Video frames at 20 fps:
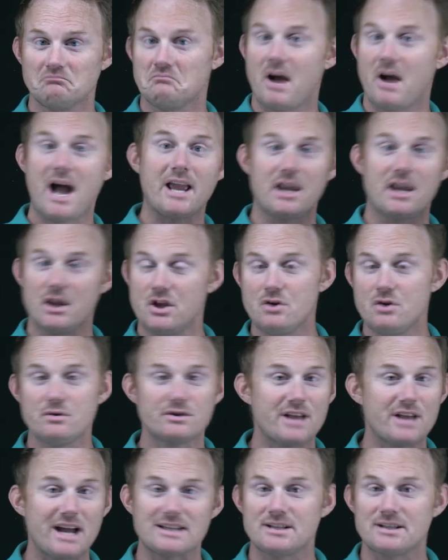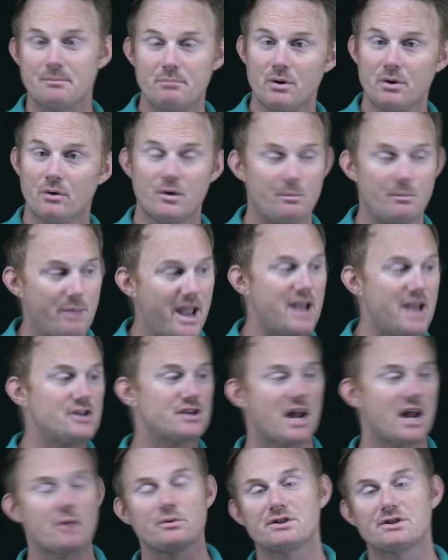I can use that to build the page, and
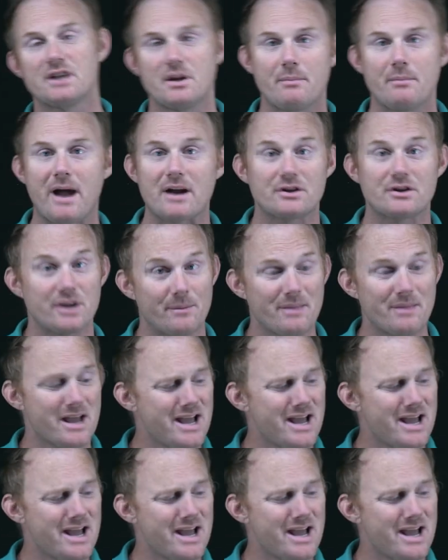I will send it back to you.